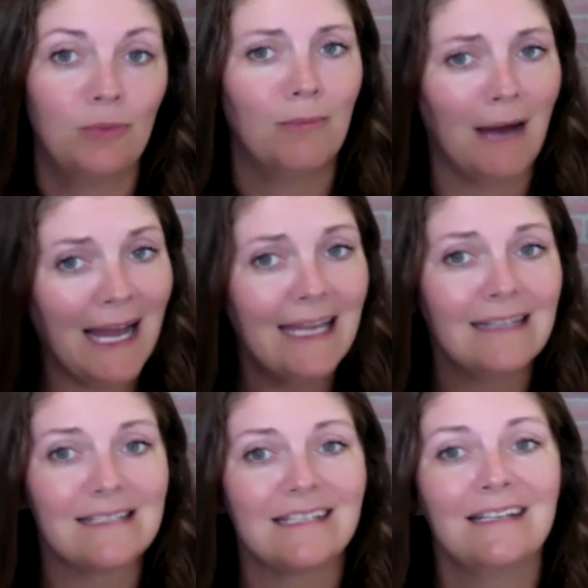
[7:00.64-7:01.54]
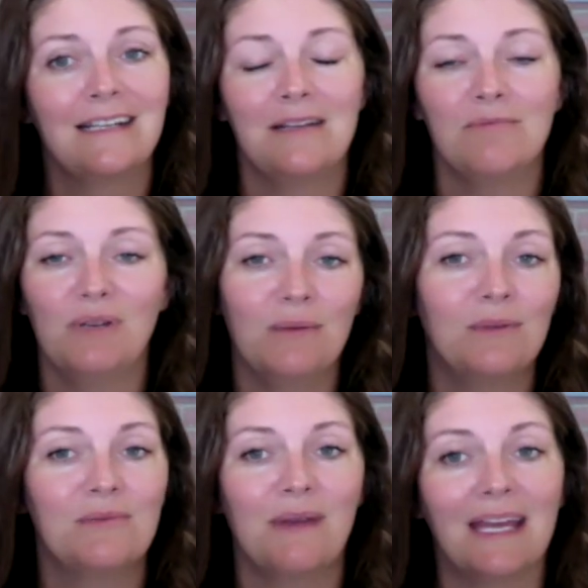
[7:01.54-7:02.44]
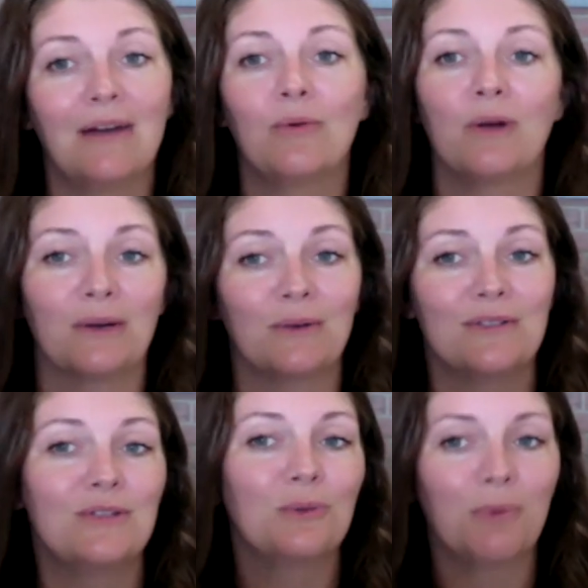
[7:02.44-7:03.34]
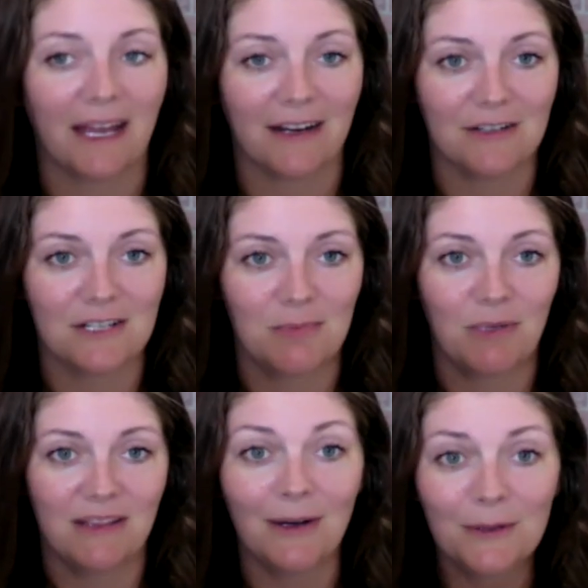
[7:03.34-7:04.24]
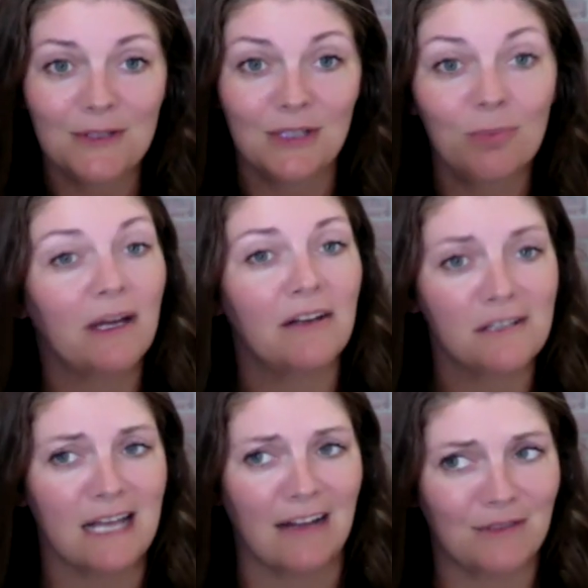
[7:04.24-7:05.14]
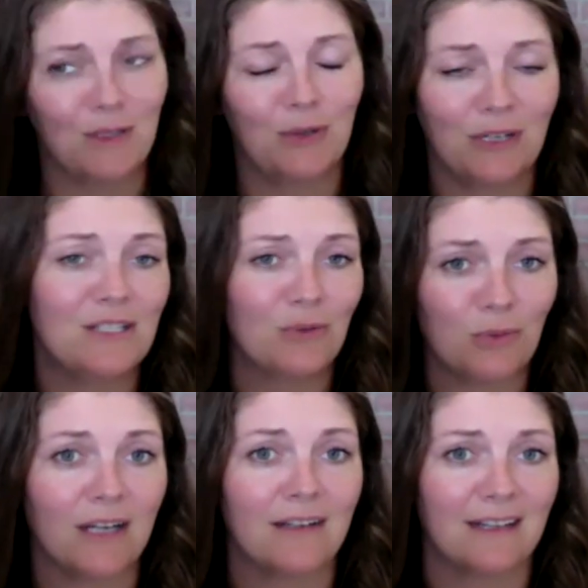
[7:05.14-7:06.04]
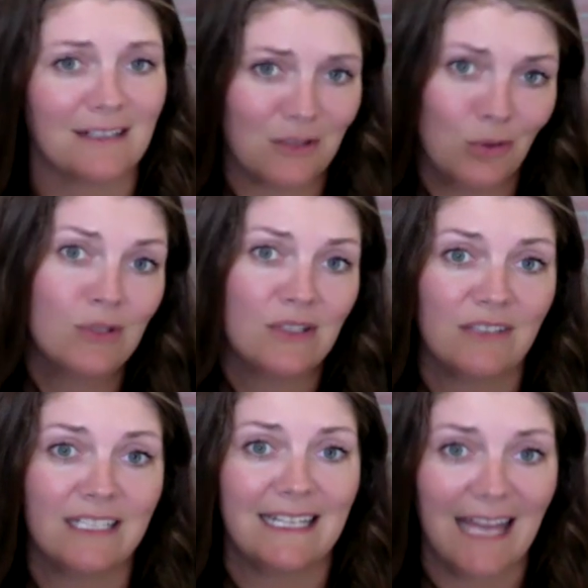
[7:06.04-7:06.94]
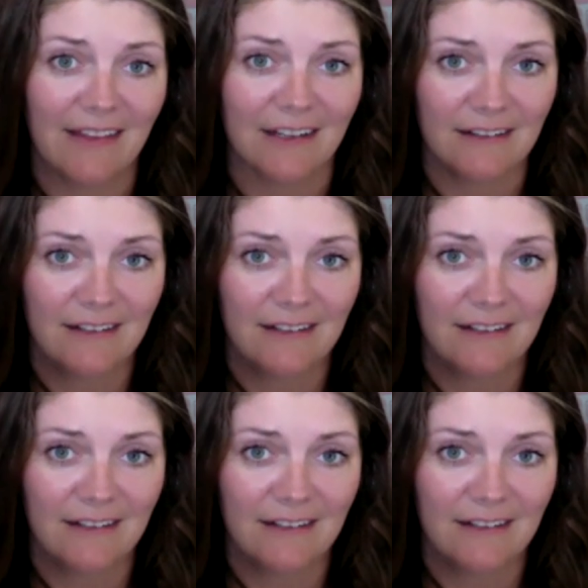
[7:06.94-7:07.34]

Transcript: might be able to make it work with 2 players, but those 2 players have to agree to work exclusively together.